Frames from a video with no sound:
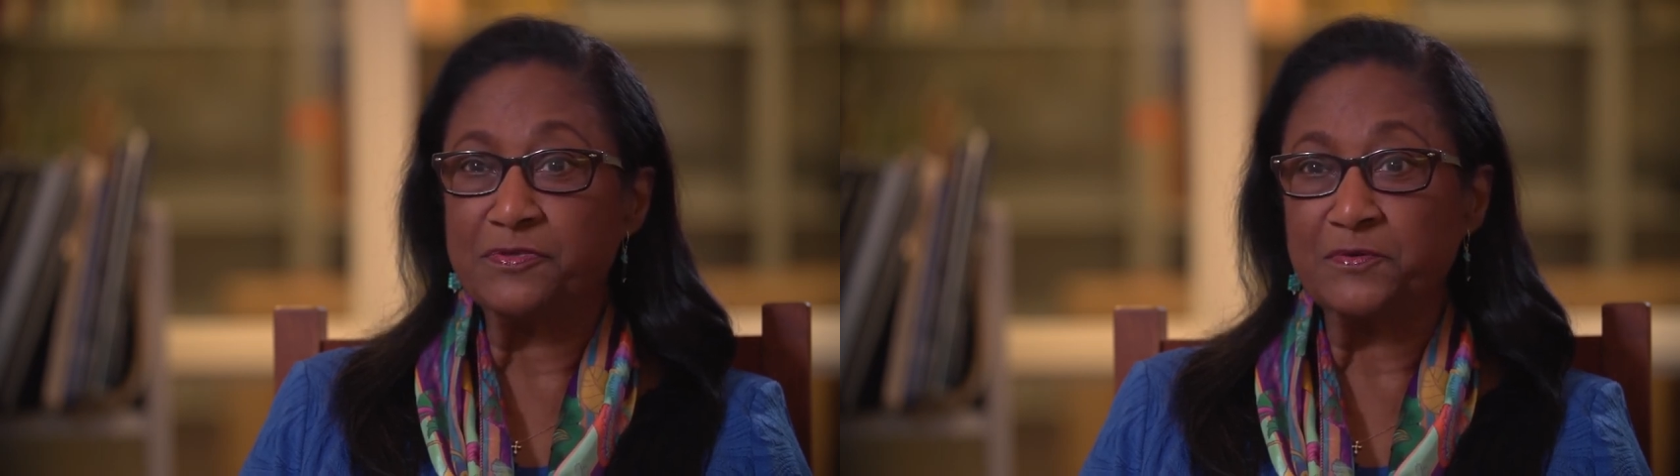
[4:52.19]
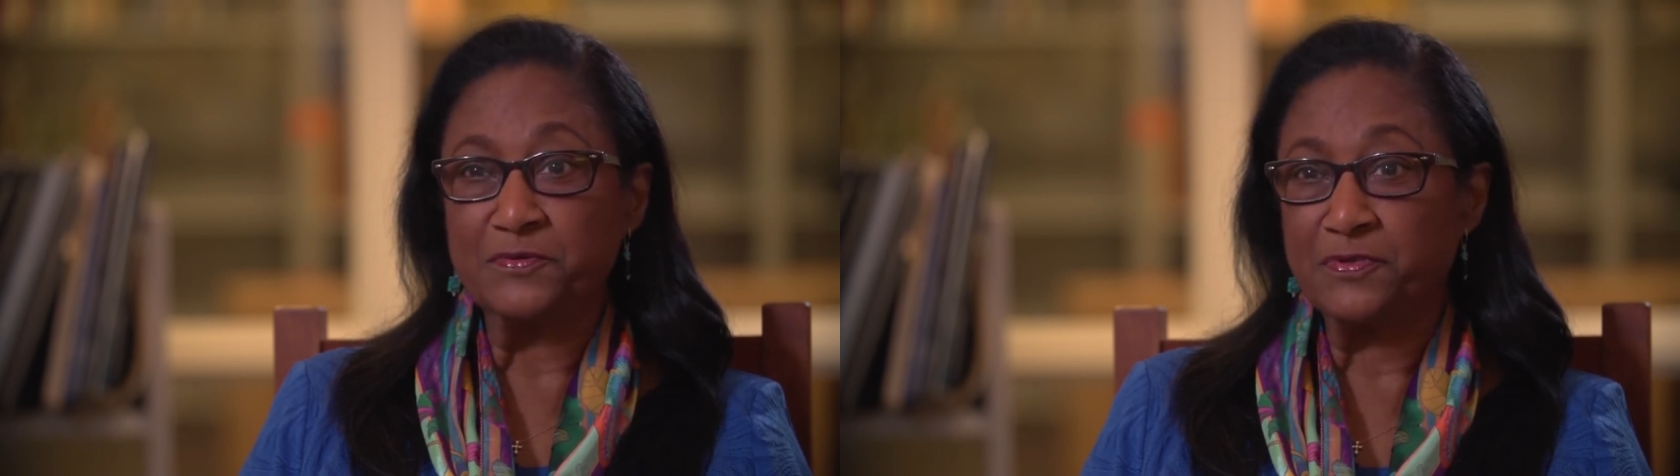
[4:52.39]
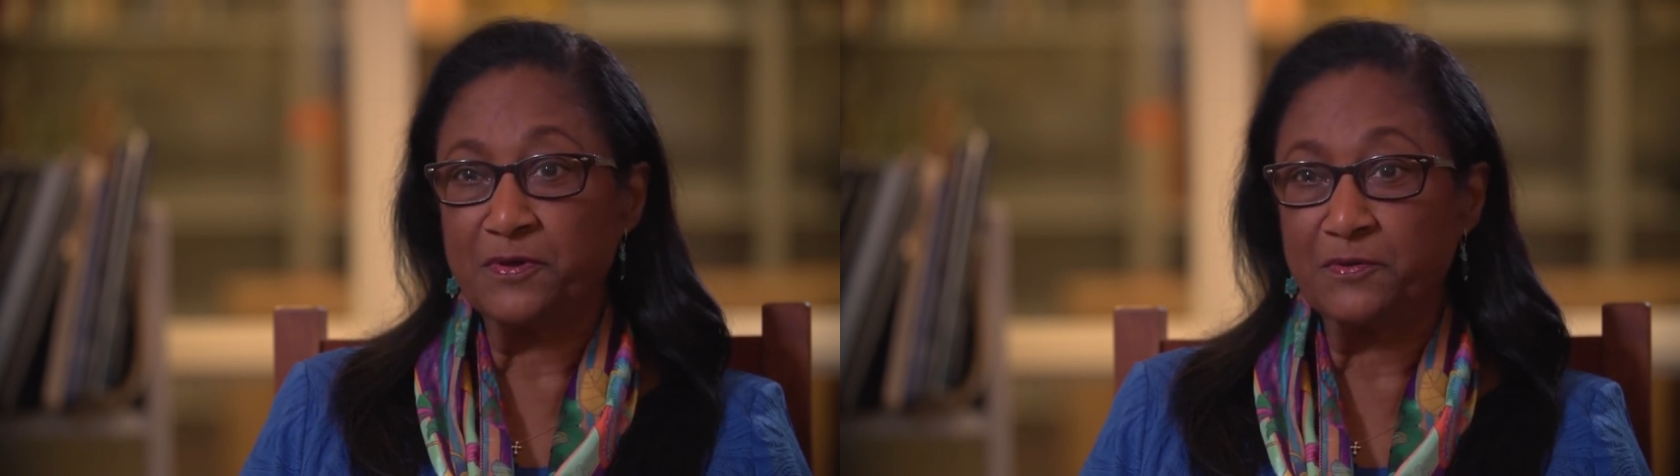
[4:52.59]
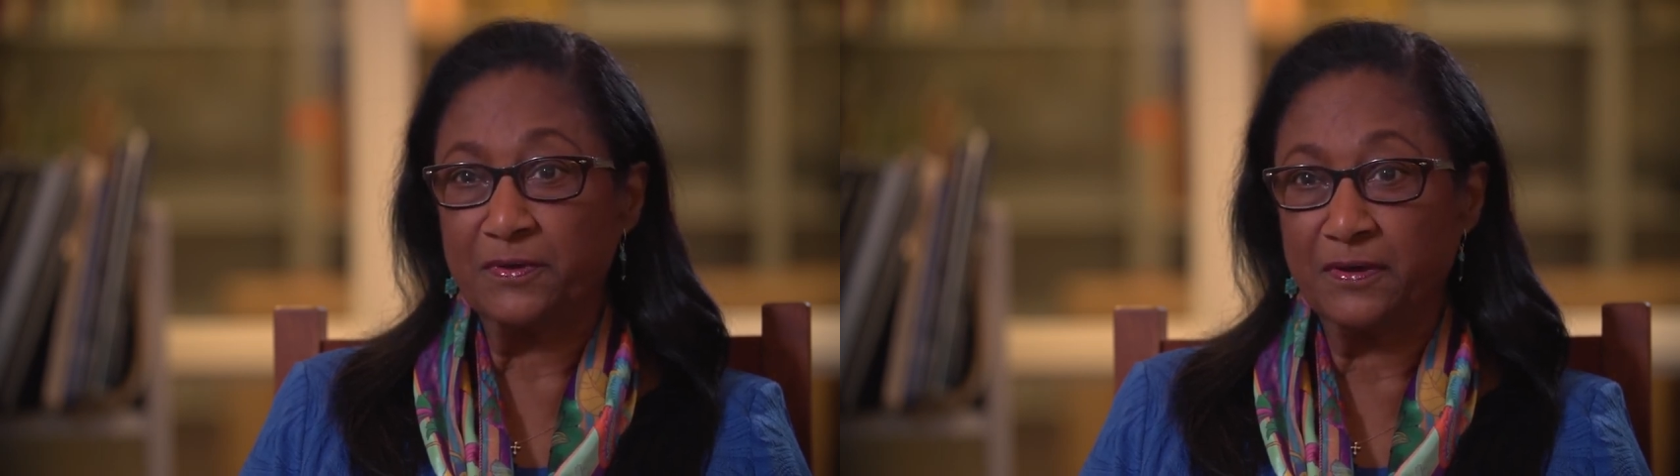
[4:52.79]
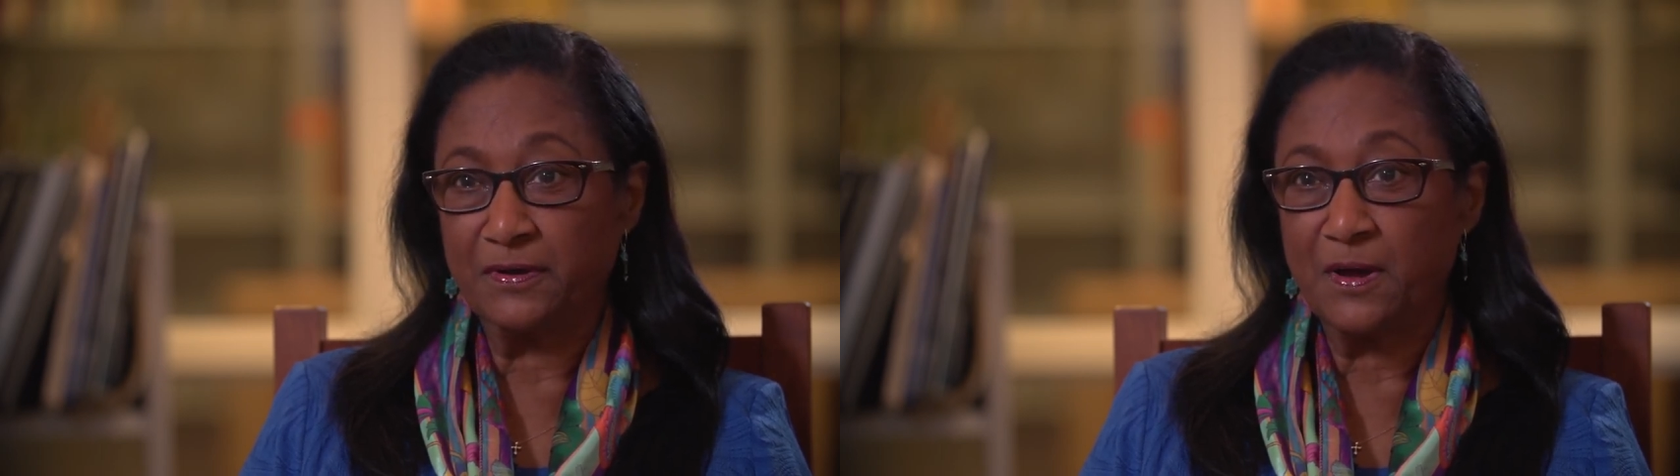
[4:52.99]

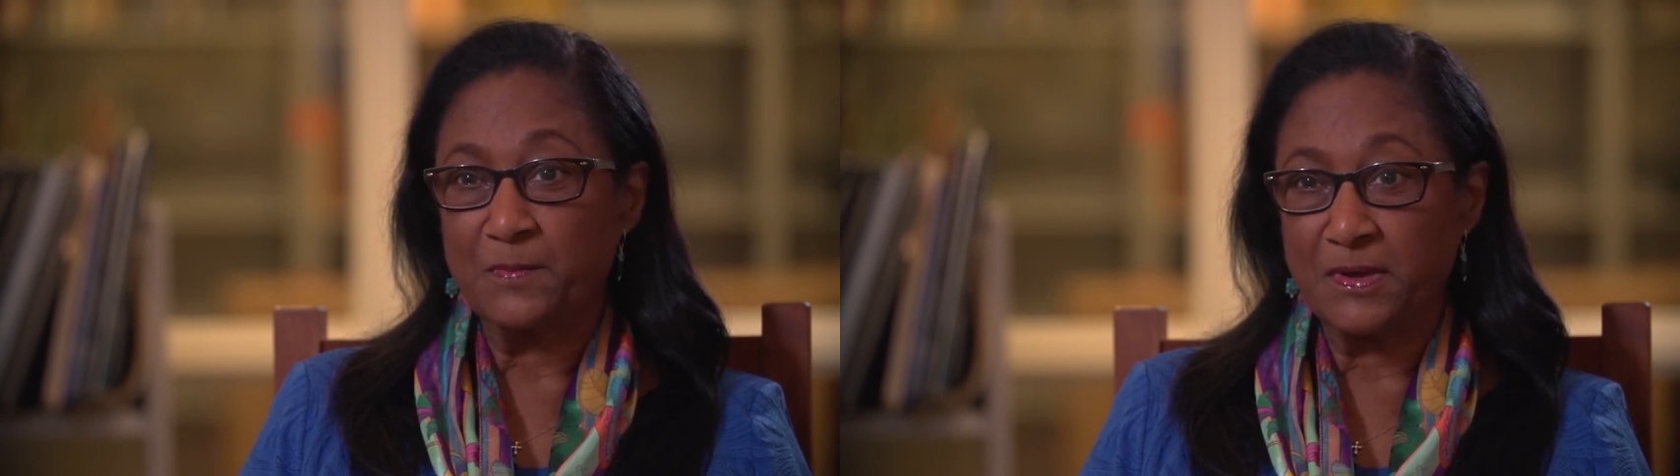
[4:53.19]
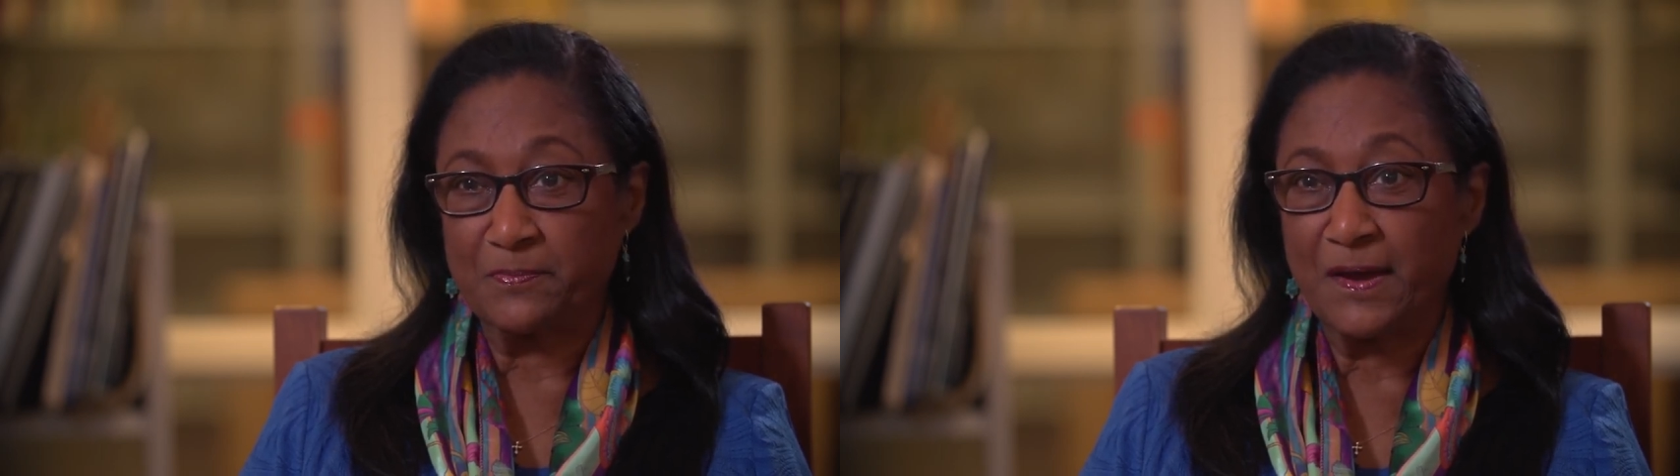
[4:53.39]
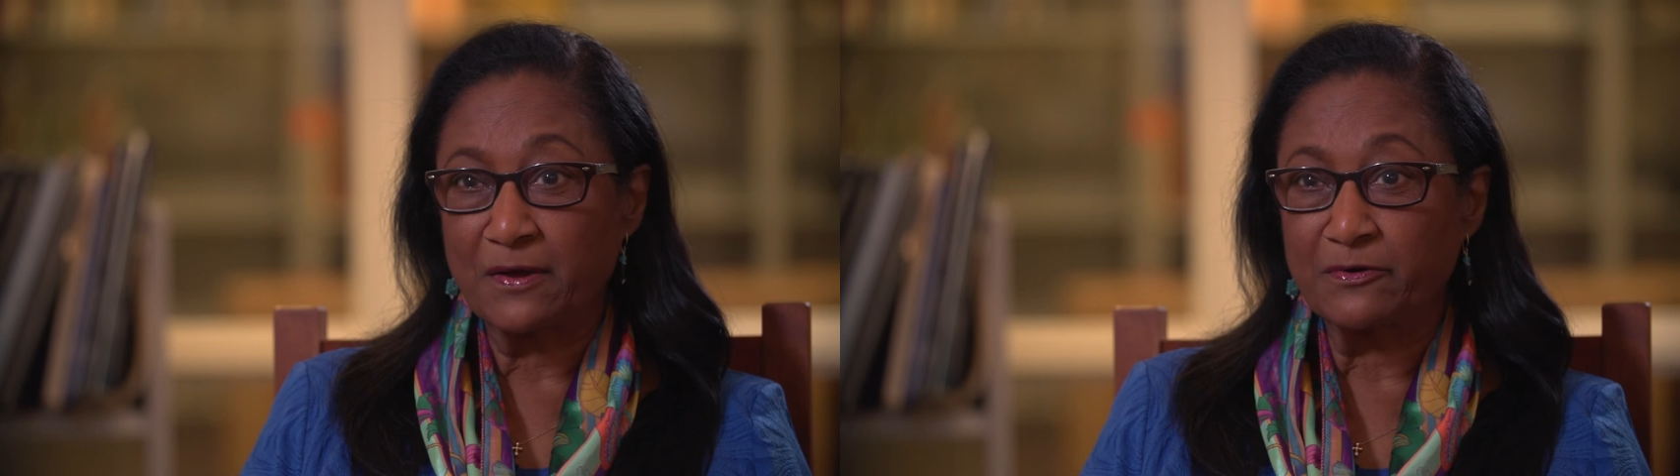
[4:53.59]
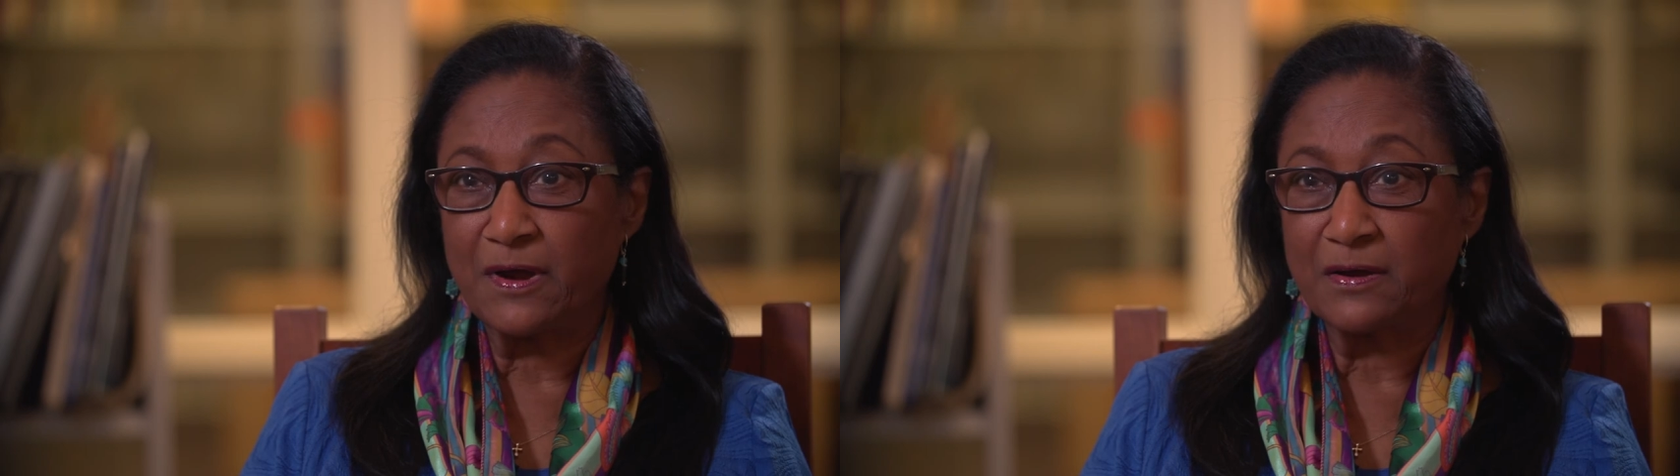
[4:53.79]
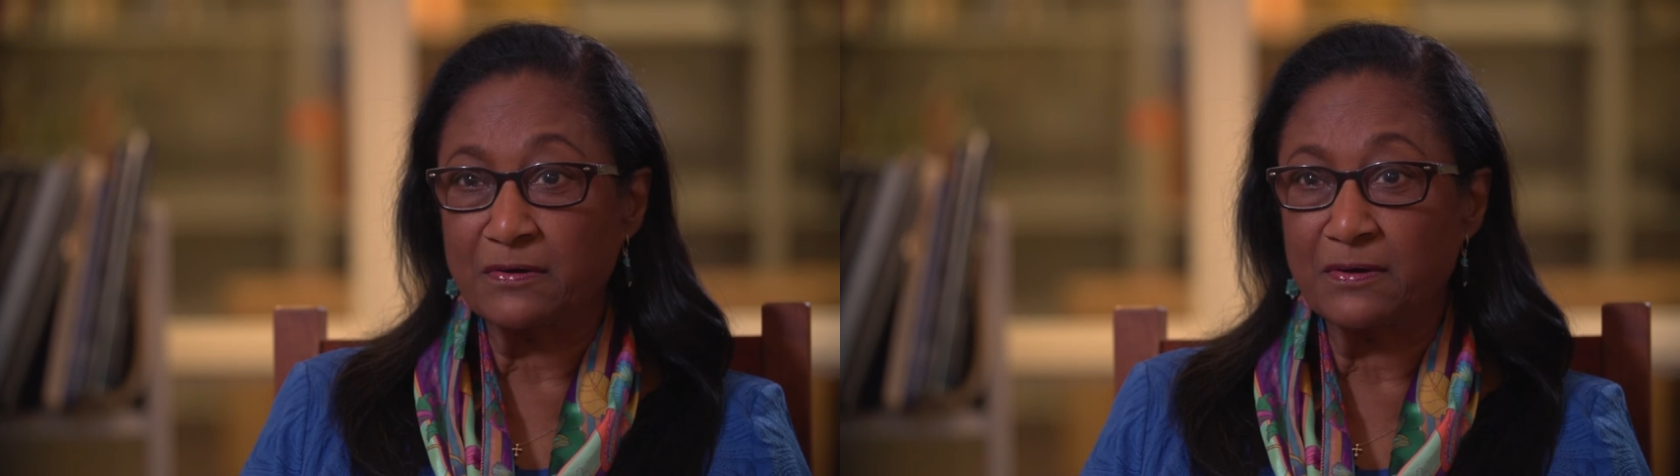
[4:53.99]
socioeconomic
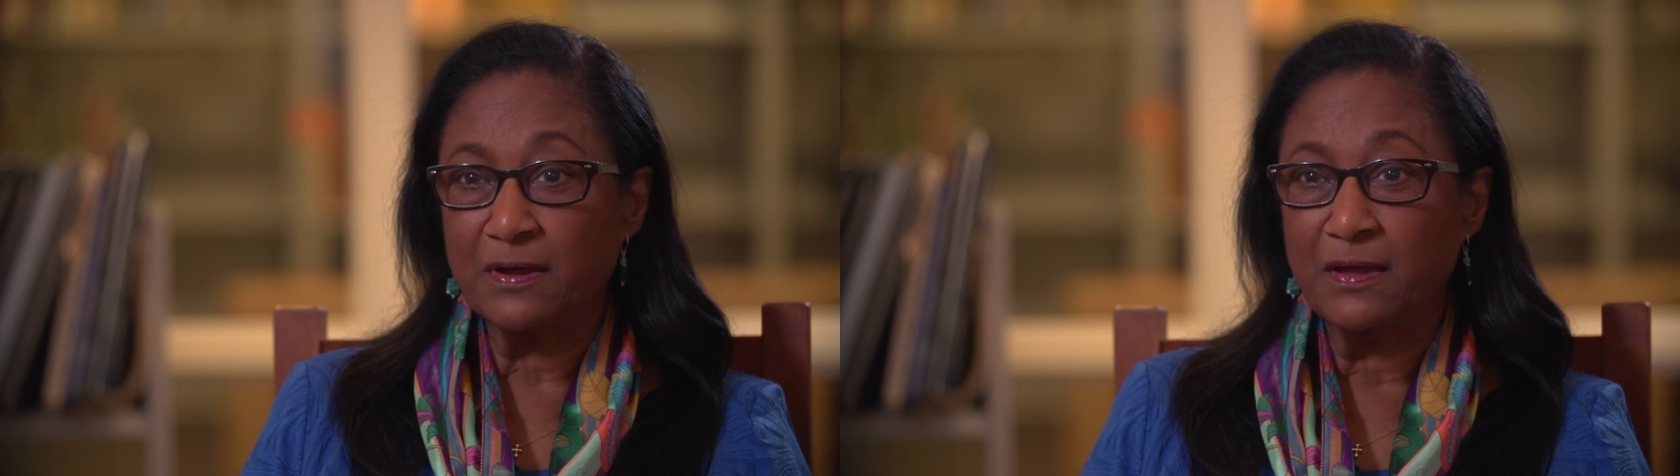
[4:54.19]
background,